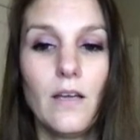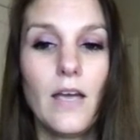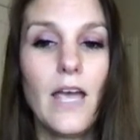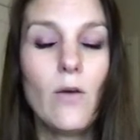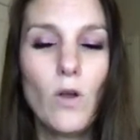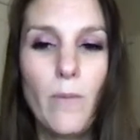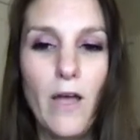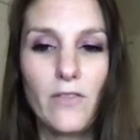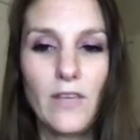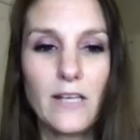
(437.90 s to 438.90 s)
And what
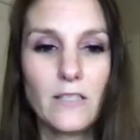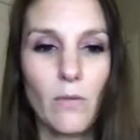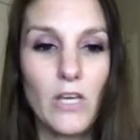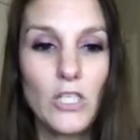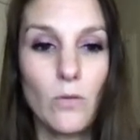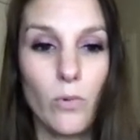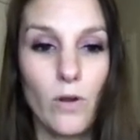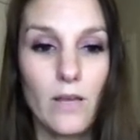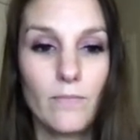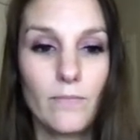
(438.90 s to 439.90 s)
about the exclamation
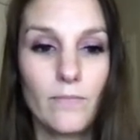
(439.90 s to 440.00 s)
point?